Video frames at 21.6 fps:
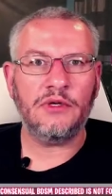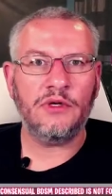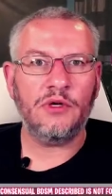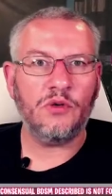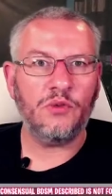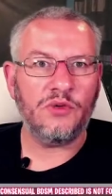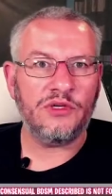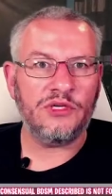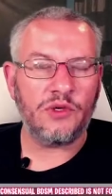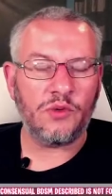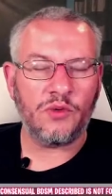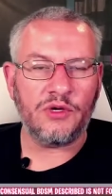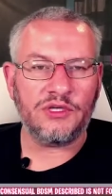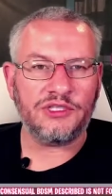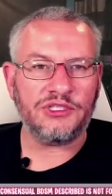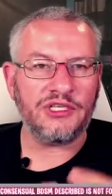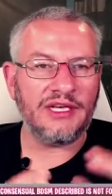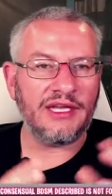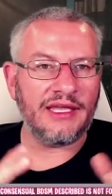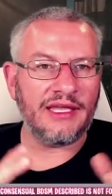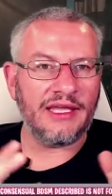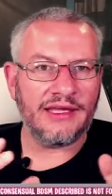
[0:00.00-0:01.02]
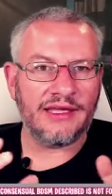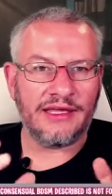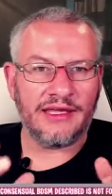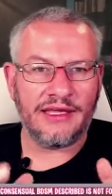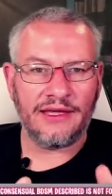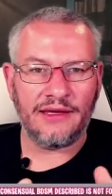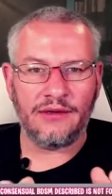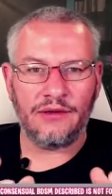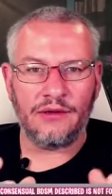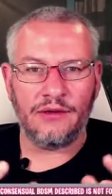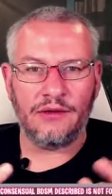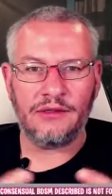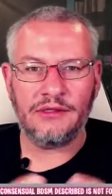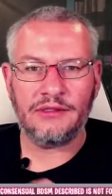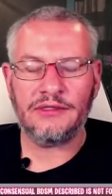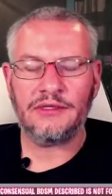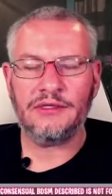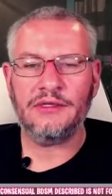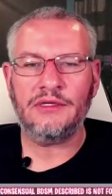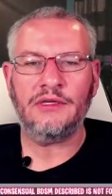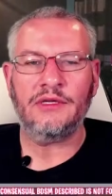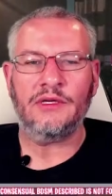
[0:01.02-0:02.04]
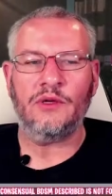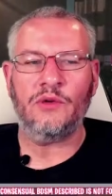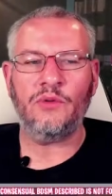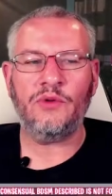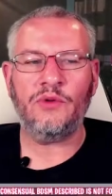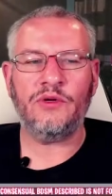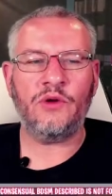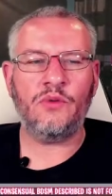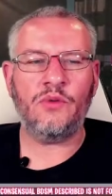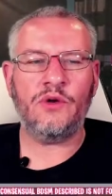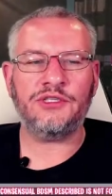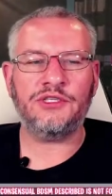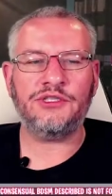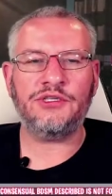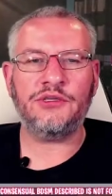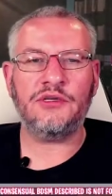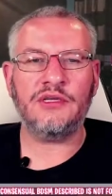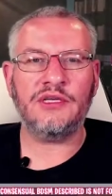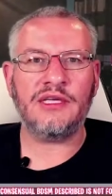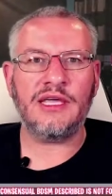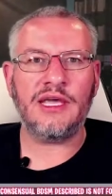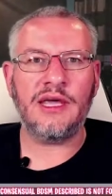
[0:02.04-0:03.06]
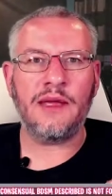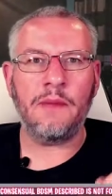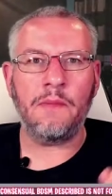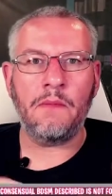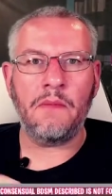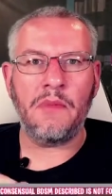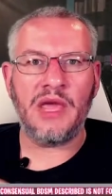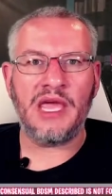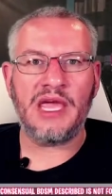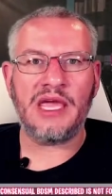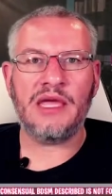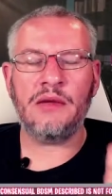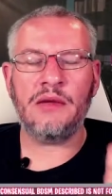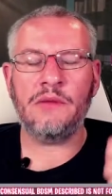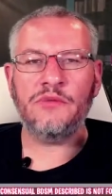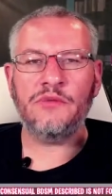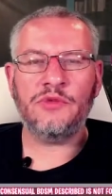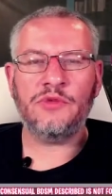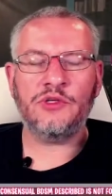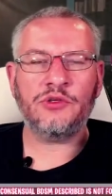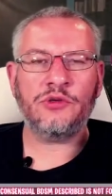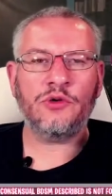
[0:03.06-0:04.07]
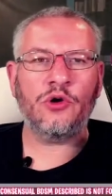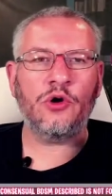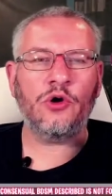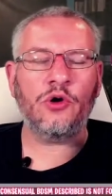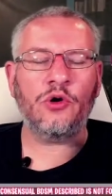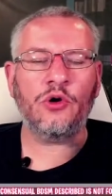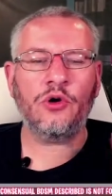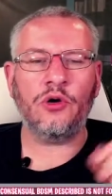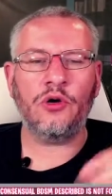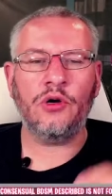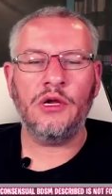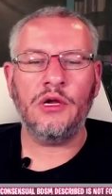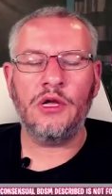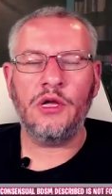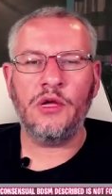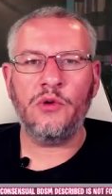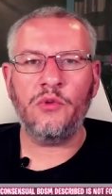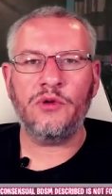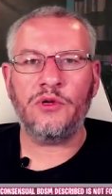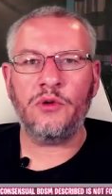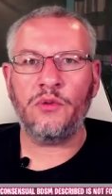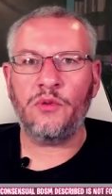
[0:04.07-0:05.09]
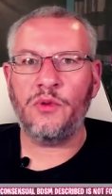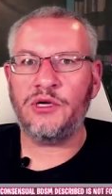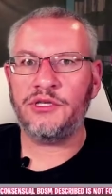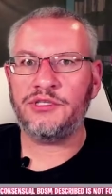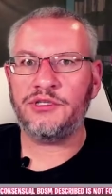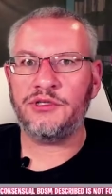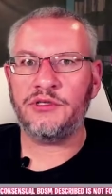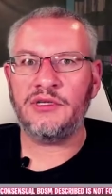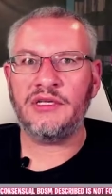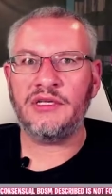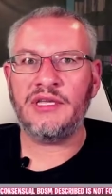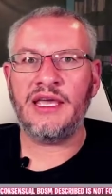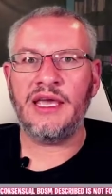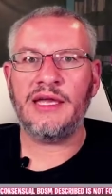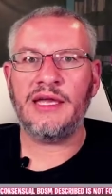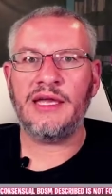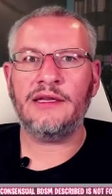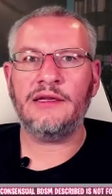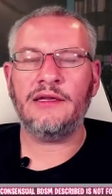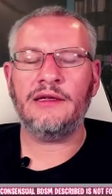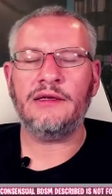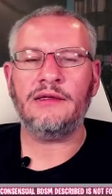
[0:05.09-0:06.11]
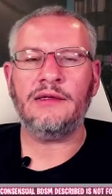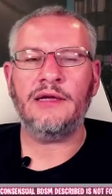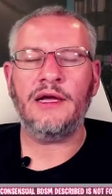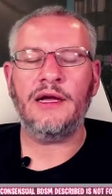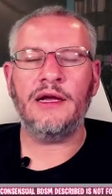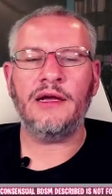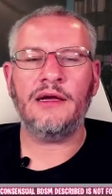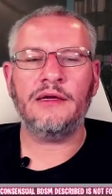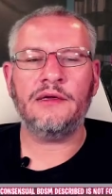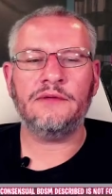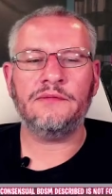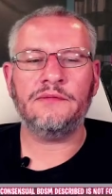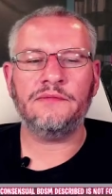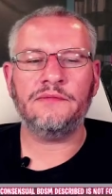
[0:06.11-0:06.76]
We don't want you to get killed. We don't want you to get maimed or we don't want you to get uh,